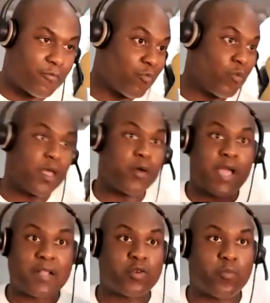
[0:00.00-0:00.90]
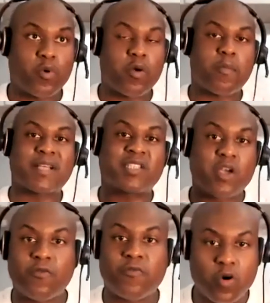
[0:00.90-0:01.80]
It got to a point where my cell
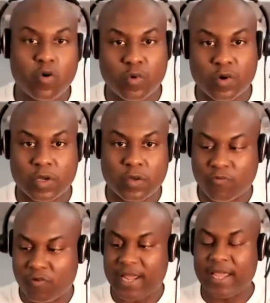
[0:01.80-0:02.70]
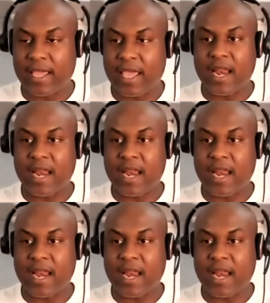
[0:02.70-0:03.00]
phone would ring and then